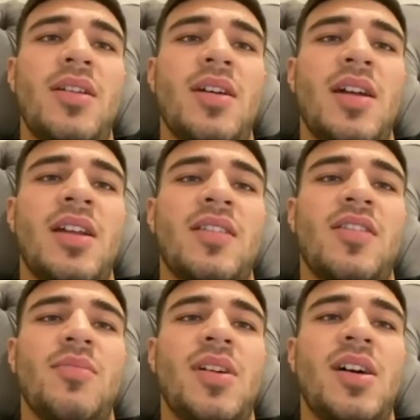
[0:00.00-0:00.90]
And that's
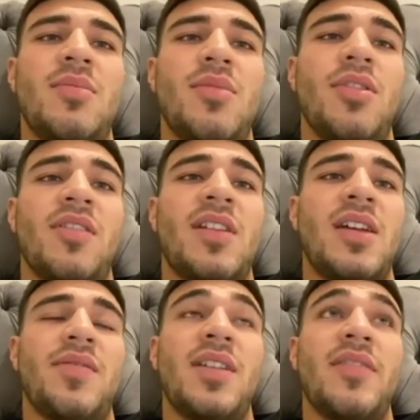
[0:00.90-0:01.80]
on my mother's life,
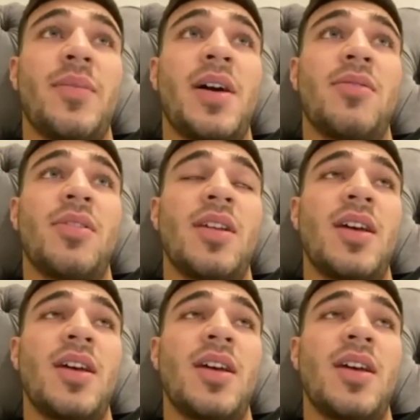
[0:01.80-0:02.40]
I didn't have a pound.